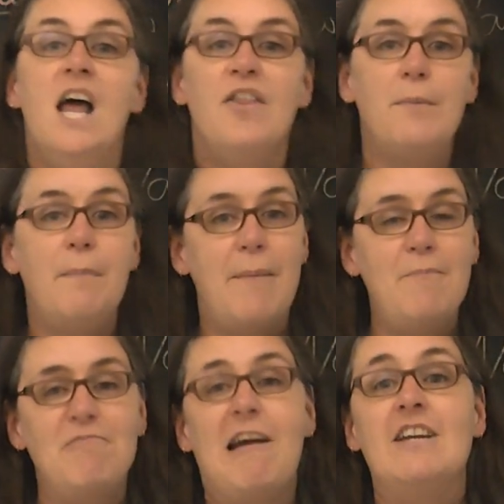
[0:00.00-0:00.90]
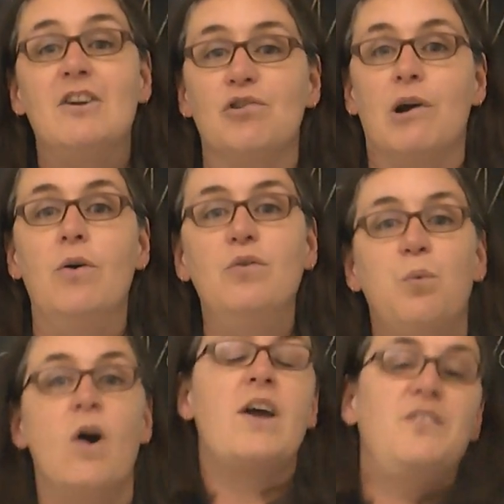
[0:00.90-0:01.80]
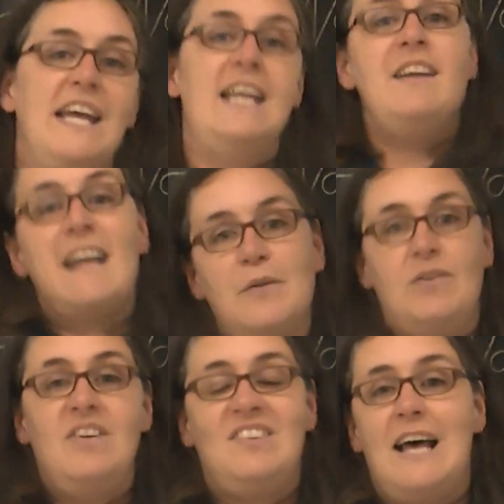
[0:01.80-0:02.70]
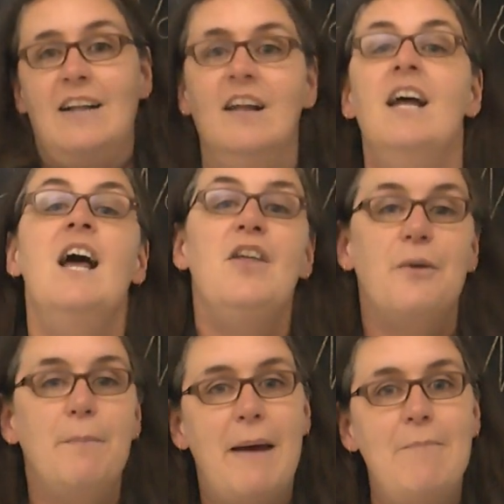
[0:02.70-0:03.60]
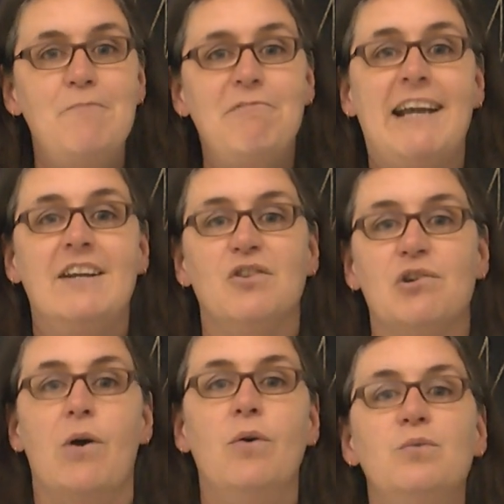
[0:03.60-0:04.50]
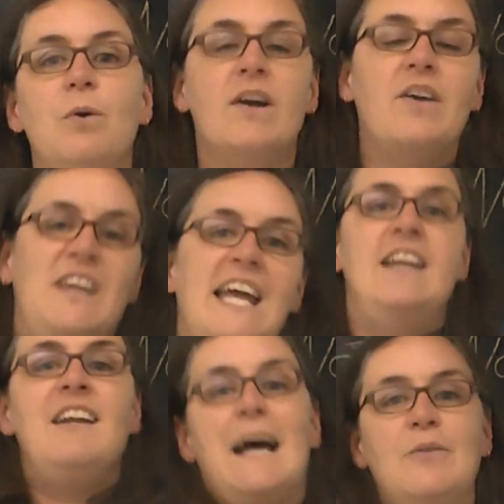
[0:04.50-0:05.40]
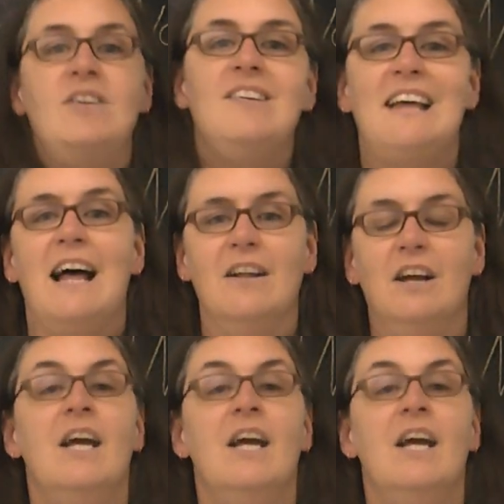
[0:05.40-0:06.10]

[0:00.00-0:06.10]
The membrane controls what goes in and out of the cell. The membrane controls what goes in and out of the cell.